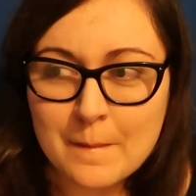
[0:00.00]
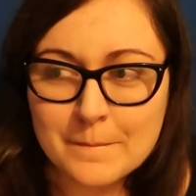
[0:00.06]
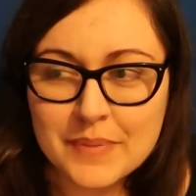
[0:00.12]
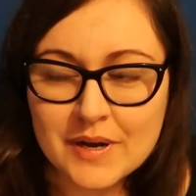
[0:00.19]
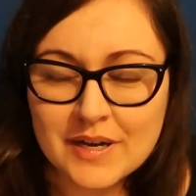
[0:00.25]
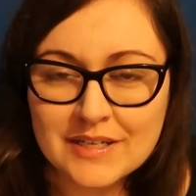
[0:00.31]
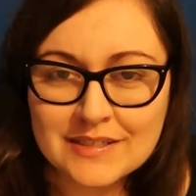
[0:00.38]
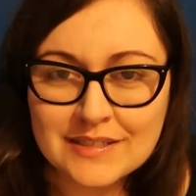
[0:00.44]

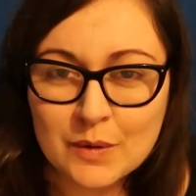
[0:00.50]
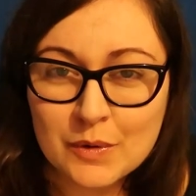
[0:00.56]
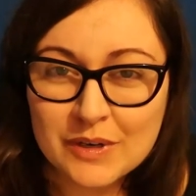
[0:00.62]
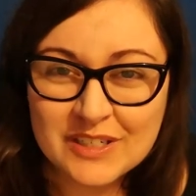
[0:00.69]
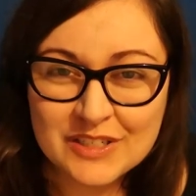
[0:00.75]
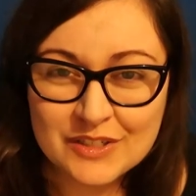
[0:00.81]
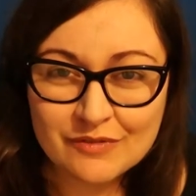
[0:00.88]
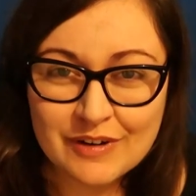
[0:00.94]
But I still
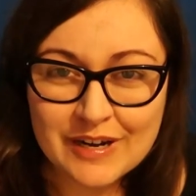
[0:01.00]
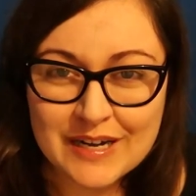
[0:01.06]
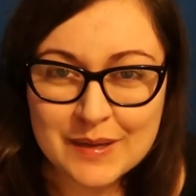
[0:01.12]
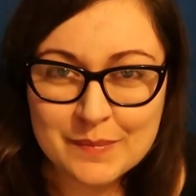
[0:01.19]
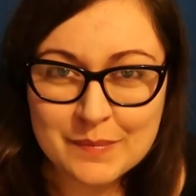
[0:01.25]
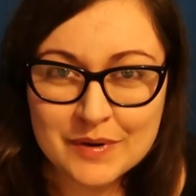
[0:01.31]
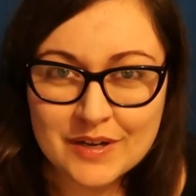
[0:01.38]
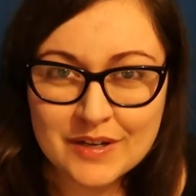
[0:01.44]
wanted to read
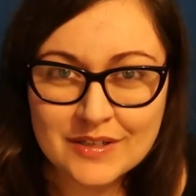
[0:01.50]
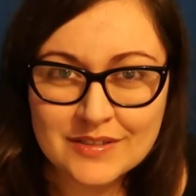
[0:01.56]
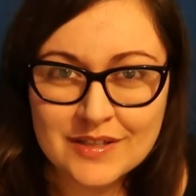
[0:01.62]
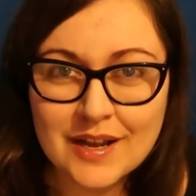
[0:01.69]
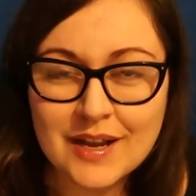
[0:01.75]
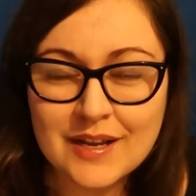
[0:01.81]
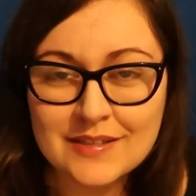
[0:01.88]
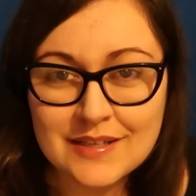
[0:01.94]
it because,
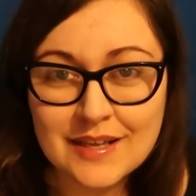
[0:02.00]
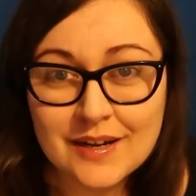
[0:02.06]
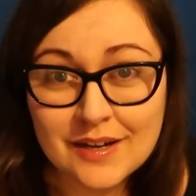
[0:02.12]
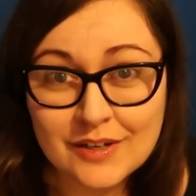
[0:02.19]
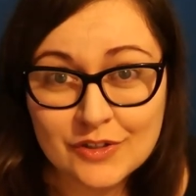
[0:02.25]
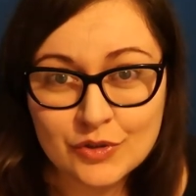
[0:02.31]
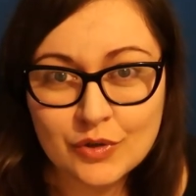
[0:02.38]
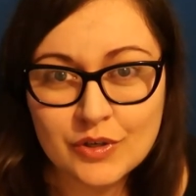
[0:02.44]
like I said, I
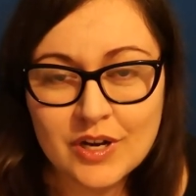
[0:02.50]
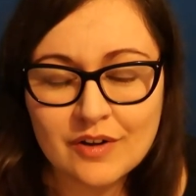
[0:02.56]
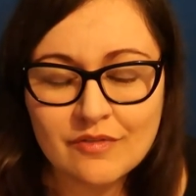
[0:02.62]
enjoyed her